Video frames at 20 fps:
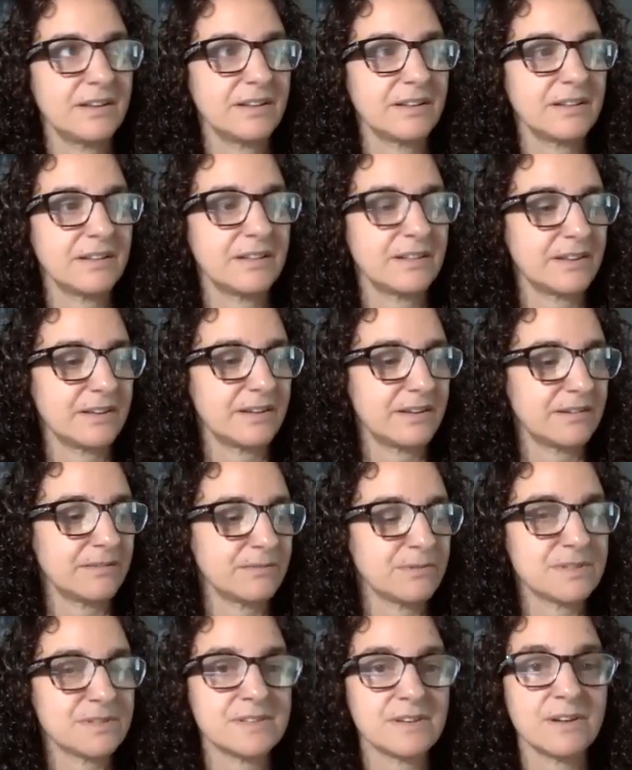
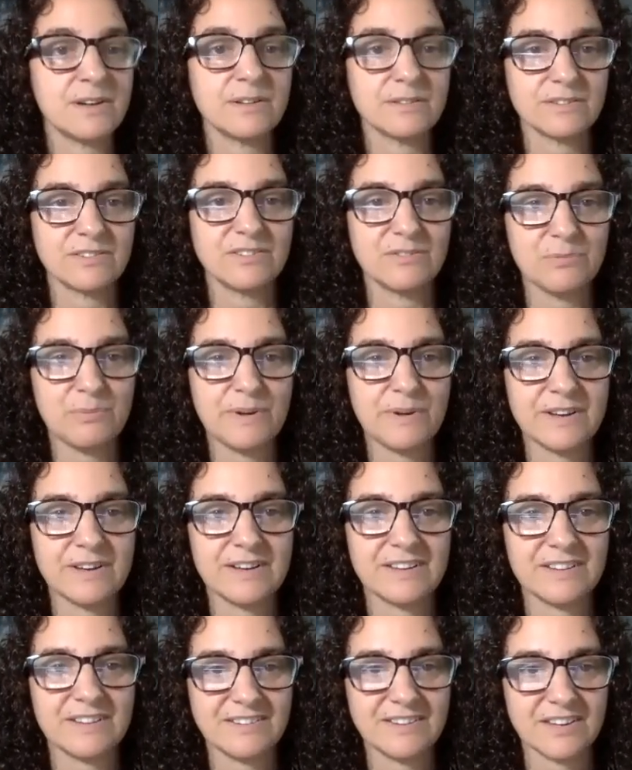results of what it
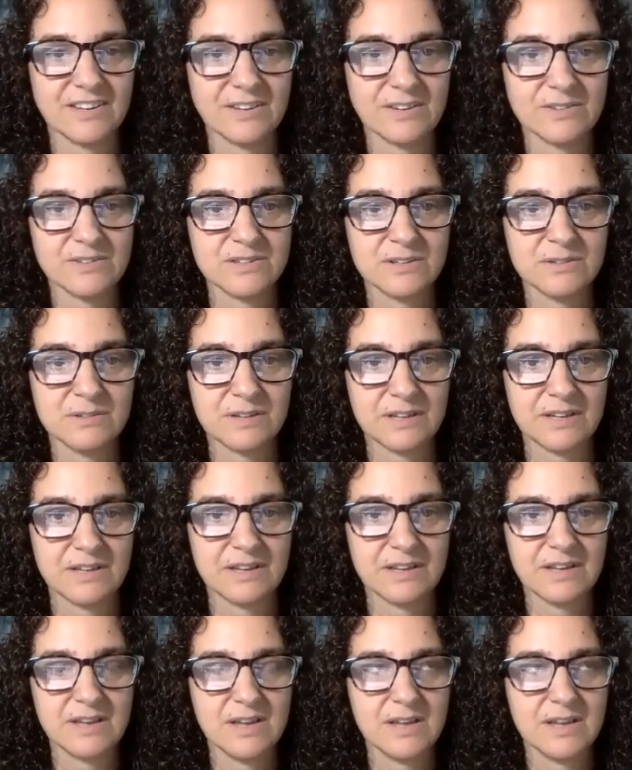is that you're doing.